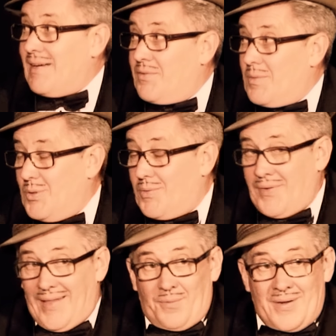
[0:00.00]
out of the book
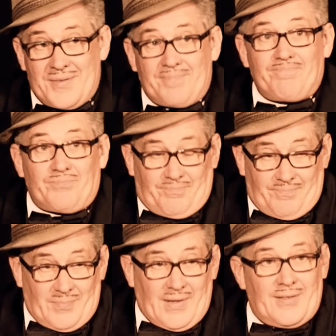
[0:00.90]
for that reason.
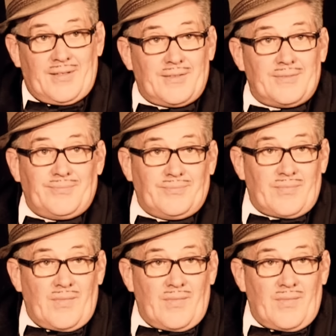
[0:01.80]
Mm.